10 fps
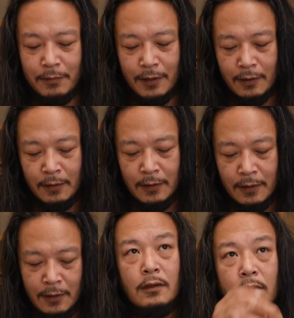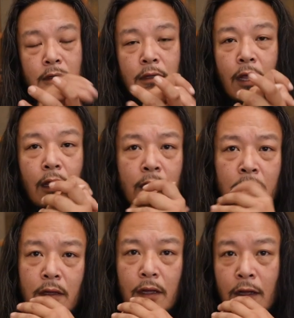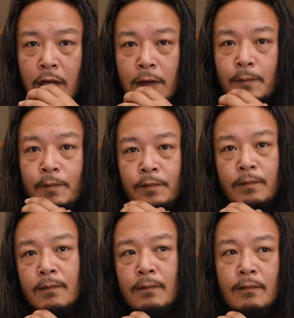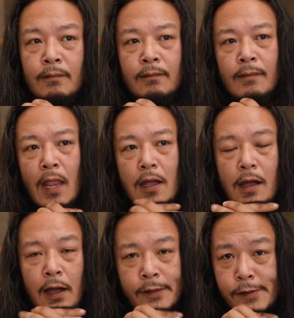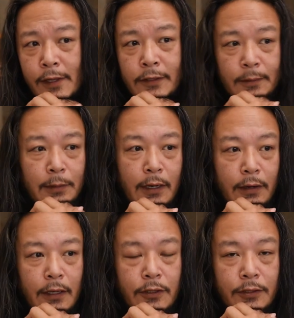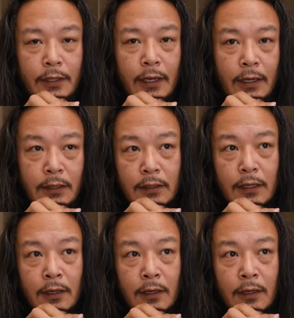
But yeah, I think that's about it today.